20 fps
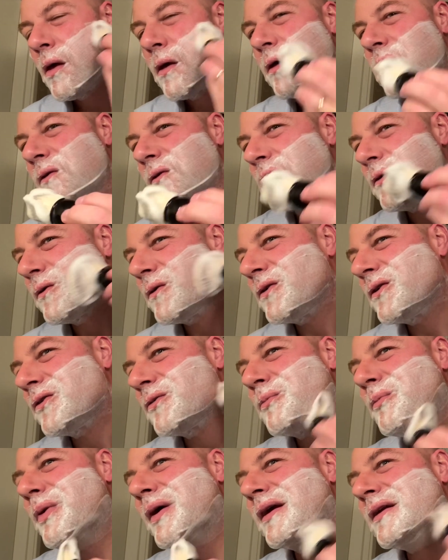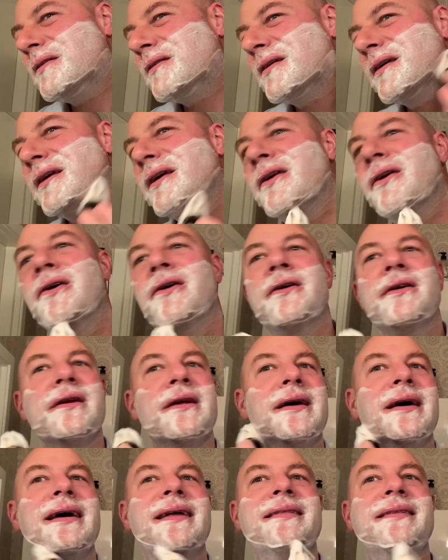So just painting it on.
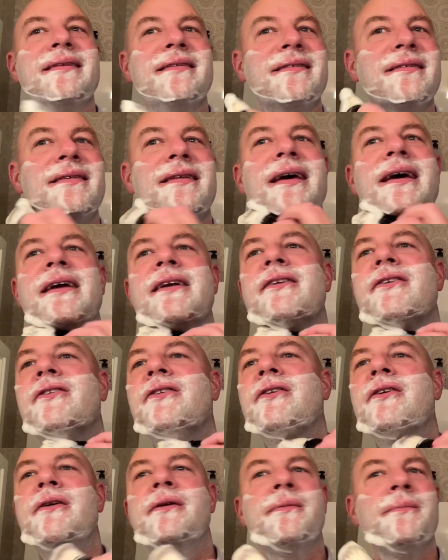At this stage,